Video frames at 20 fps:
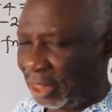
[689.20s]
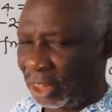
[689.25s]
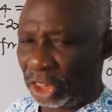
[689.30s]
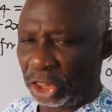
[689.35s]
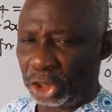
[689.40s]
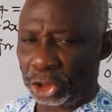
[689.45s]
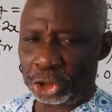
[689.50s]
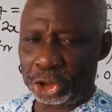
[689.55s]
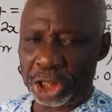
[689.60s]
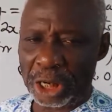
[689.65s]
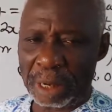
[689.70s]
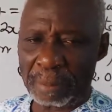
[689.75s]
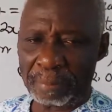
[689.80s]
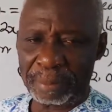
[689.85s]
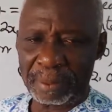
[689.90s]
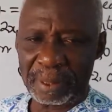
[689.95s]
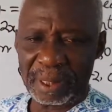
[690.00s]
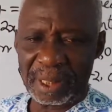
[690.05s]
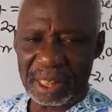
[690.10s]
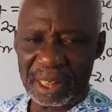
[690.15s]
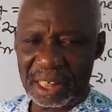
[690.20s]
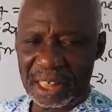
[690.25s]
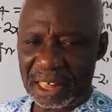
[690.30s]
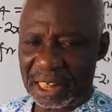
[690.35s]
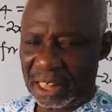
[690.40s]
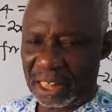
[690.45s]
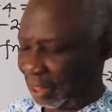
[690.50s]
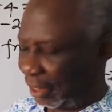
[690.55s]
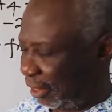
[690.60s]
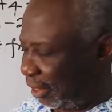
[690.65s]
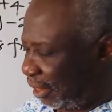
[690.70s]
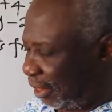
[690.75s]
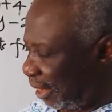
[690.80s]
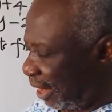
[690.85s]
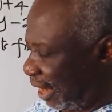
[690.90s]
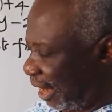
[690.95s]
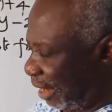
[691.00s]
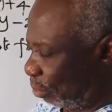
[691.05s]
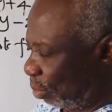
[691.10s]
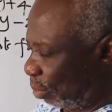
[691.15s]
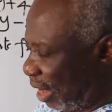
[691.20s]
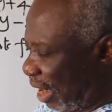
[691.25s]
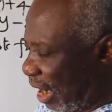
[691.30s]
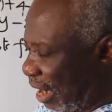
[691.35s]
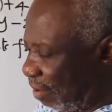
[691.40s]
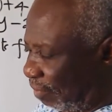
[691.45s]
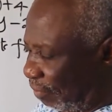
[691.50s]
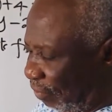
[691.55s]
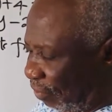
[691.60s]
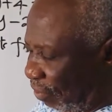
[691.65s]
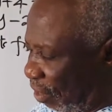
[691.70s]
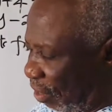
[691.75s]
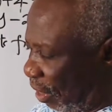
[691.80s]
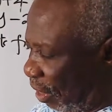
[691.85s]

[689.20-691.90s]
this shape that we have